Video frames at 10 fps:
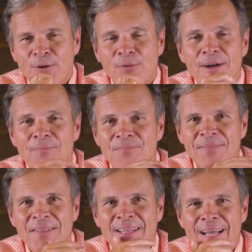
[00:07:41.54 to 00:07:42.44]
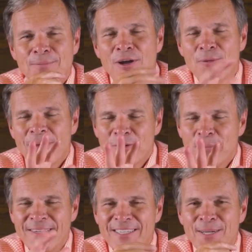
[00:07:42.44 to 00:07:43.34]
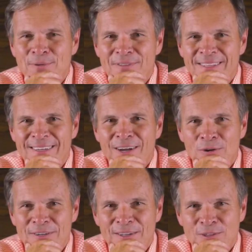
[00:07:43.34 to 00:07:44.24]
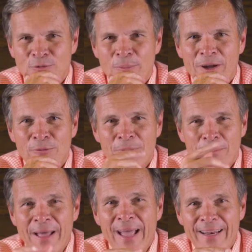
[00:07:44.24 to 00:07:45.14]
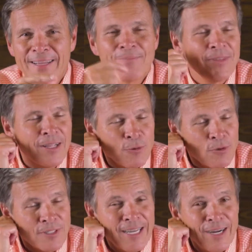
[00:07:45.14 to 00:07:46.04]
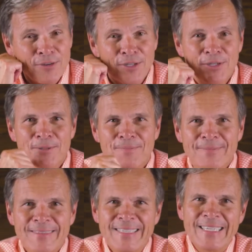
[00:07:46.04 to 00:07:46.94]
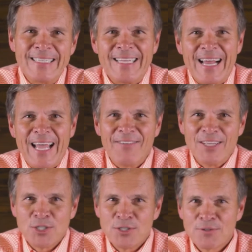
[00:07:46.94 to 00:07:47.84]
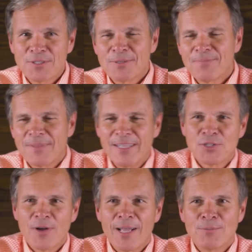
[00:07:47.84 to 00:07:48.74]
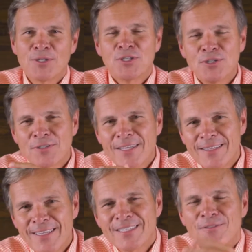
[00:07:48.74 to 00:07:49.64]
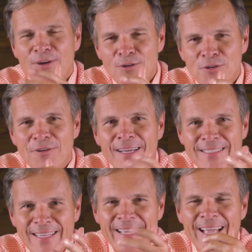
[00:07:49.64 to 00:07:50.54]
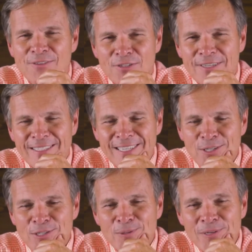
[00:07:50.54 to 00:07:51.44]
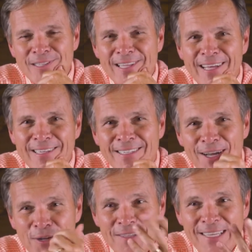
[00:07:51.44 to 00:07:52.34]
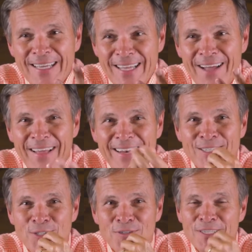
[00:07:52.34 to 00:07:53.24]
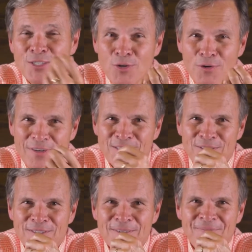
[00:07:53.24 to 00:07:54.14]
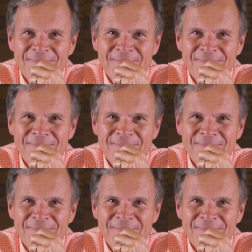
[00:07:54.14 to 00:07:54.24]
Well, I'm talking about a little bit deeper than holding on the remote, but Patty will tell you that I have issues. And so I am just using this devotional as a counseling session with that to tell you, yeah, I've got issues, control issues.